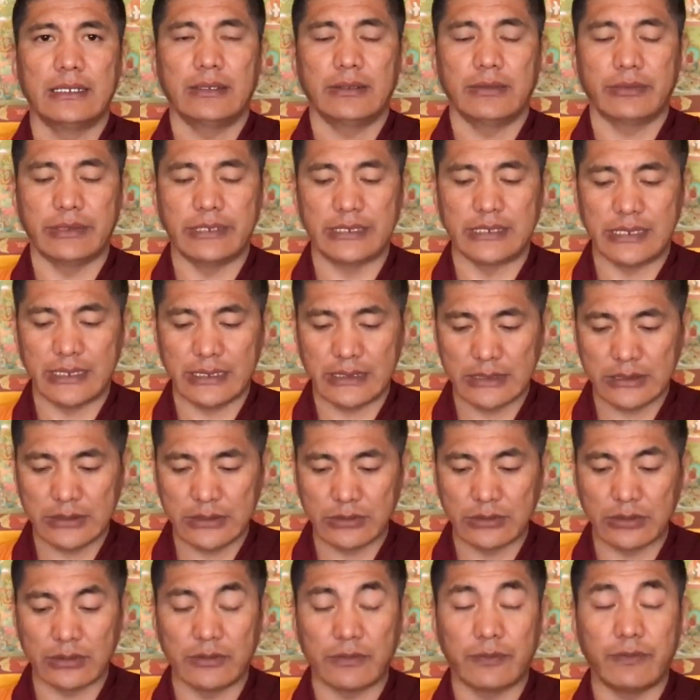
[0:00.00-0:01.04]
We just
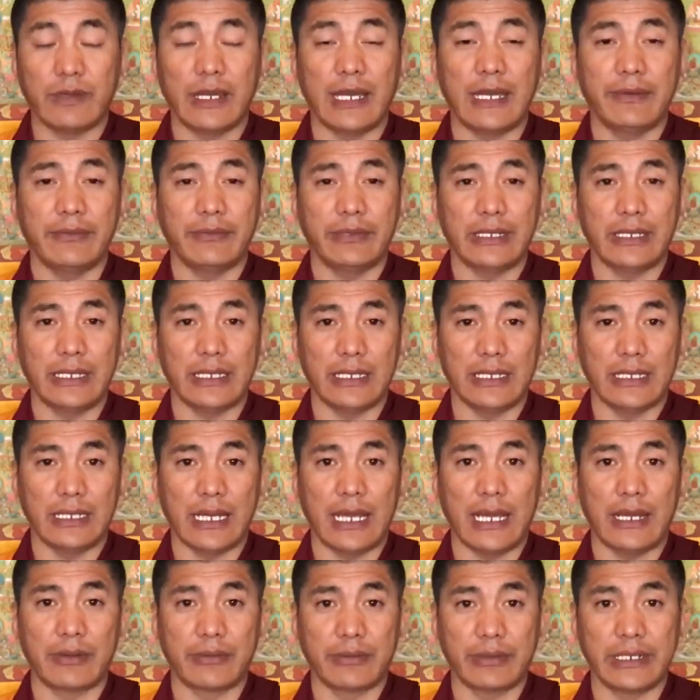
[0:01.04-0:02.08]
go five
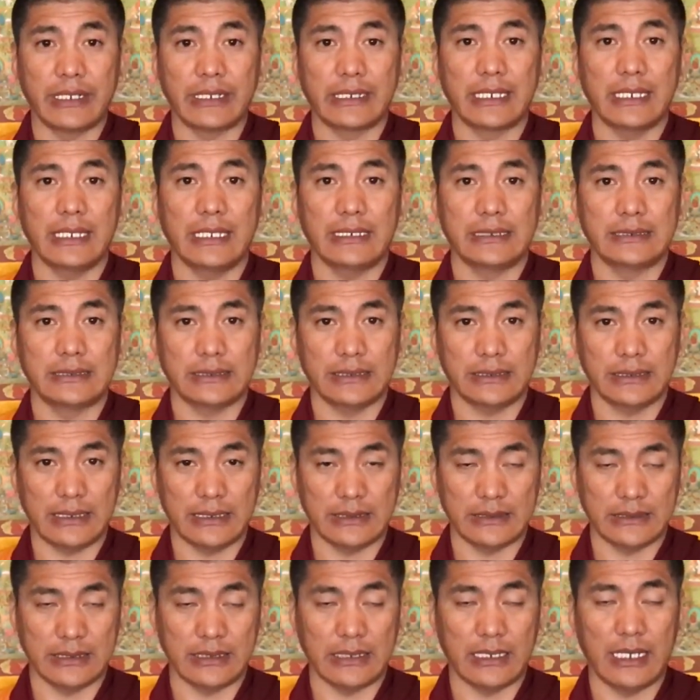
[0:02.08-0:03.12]
aggregate
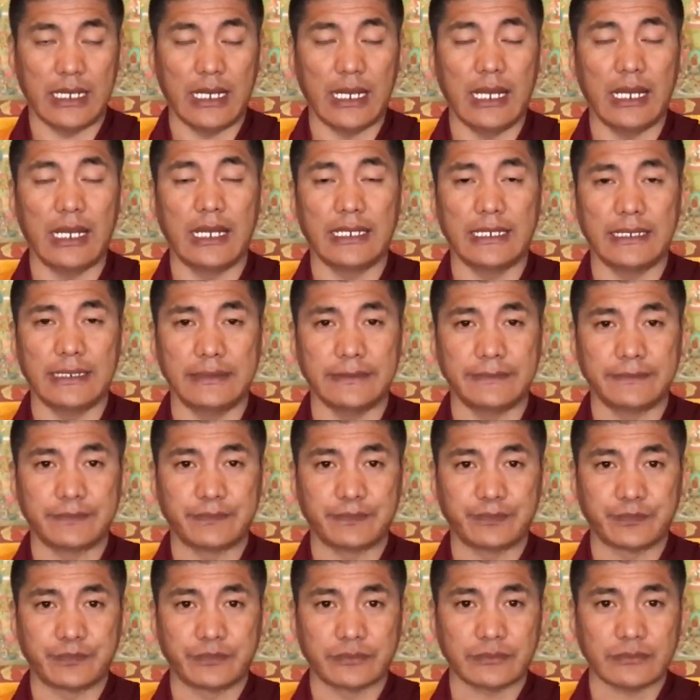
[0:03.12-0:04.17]
as a I,
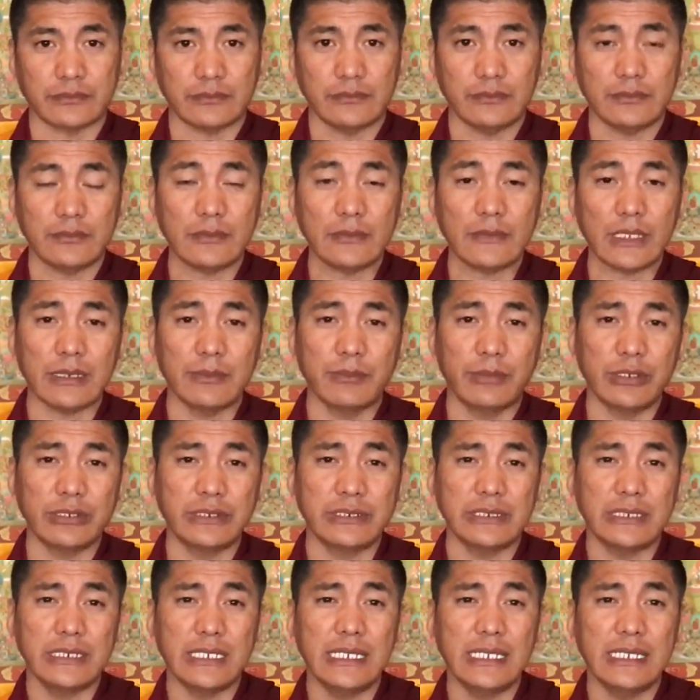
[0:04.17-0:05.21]
but